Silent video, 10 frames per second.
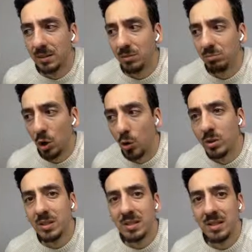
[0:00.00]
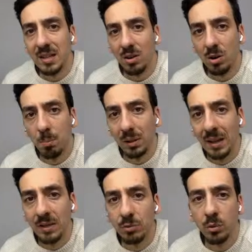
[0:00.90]
currencies that are
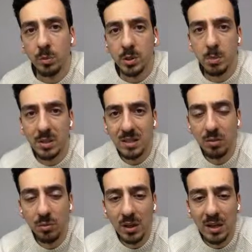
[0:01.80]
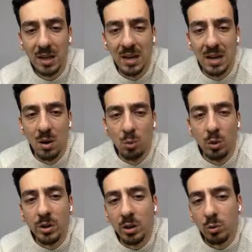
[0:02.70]
platform specific
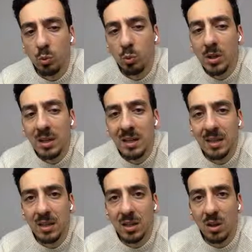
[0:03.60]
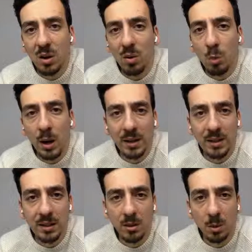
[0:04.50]
were not really
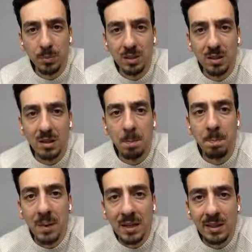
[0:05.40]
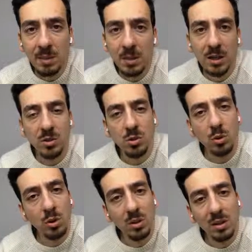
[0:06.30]
widely adopted, mainly because you
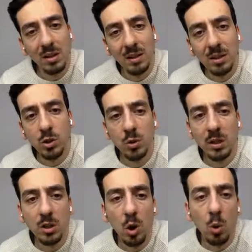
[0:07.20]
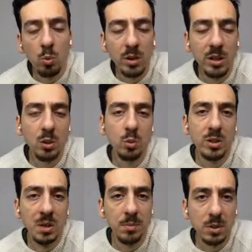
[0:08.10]
could literally only use
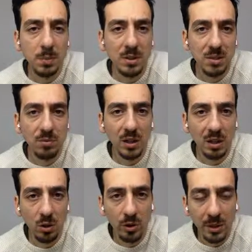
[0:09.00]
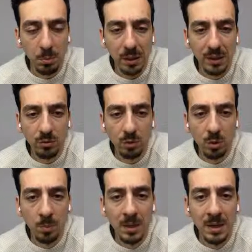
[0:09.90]
them specifically on that platform.